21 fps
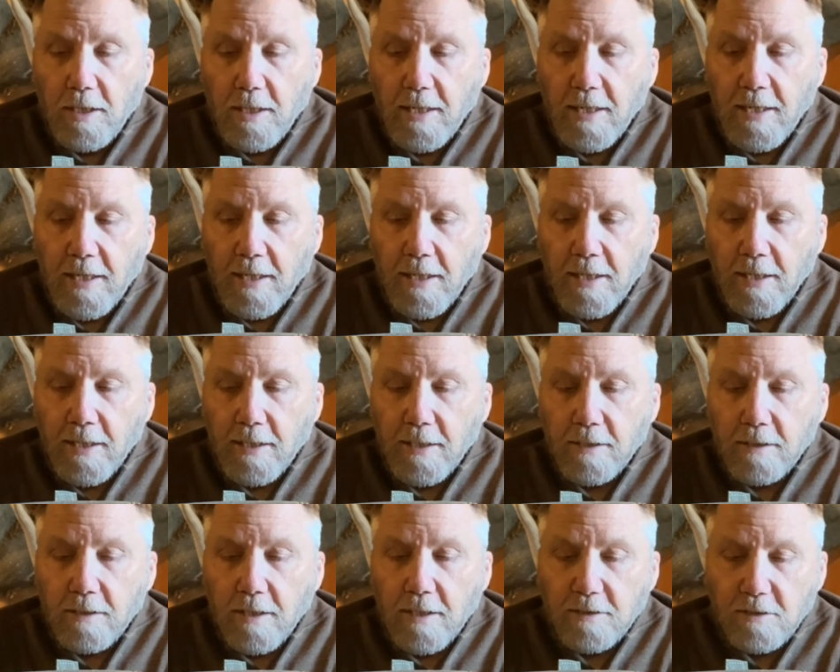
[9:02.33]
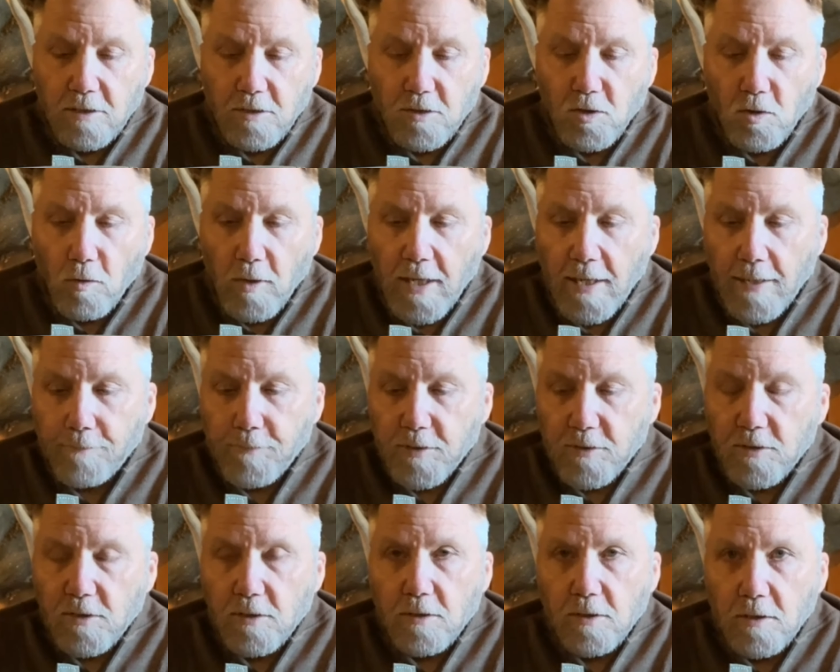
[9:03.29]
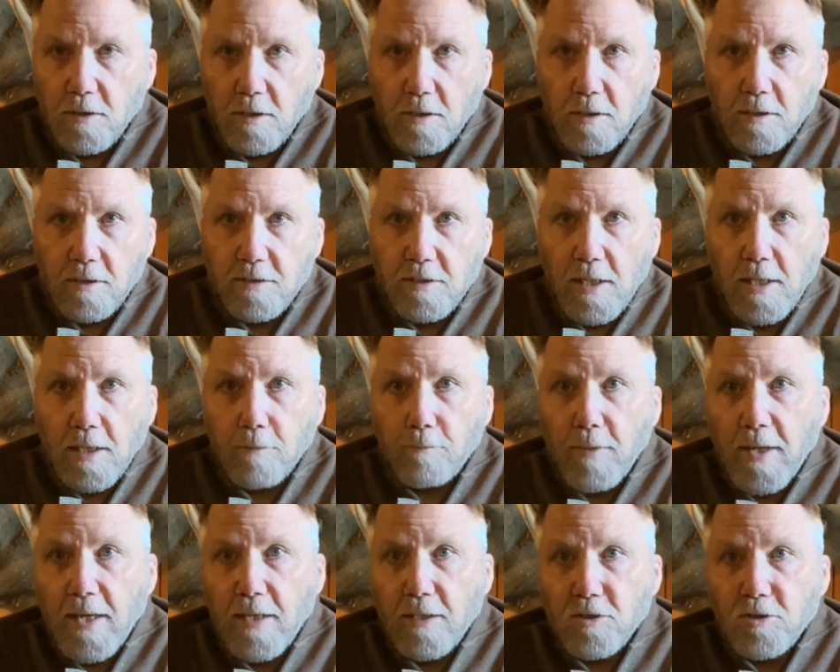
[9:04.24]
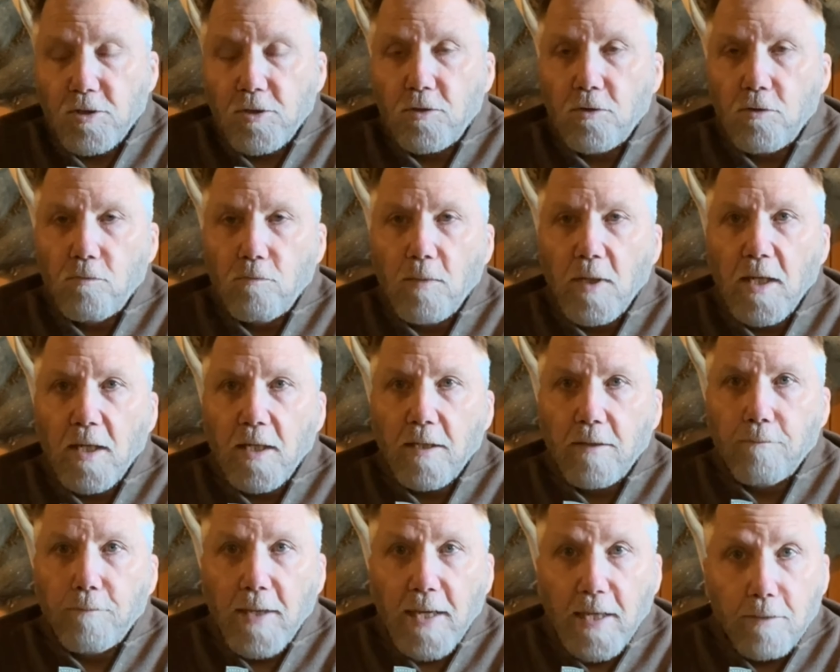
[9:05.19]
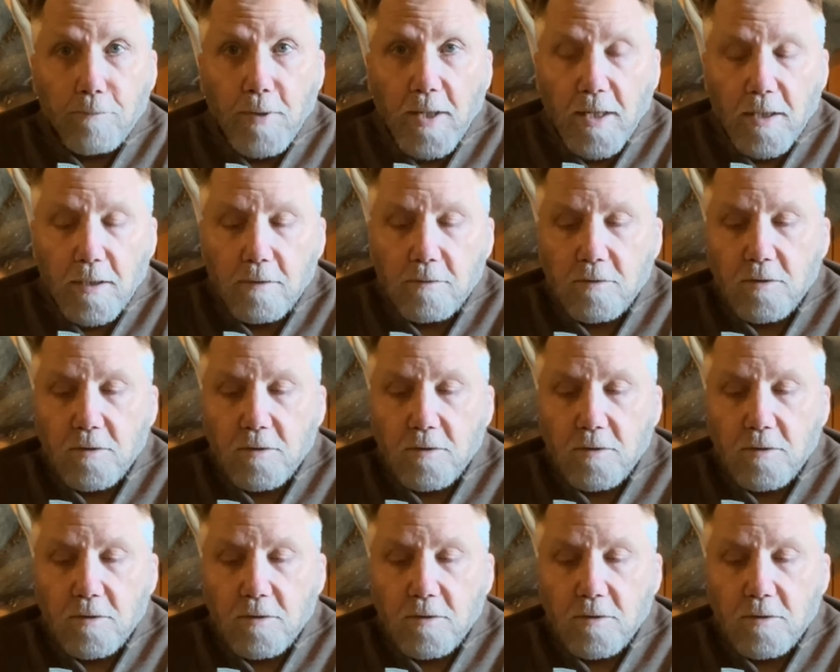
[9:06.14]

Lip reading: And as it so happens, it's an exact match to my backpack.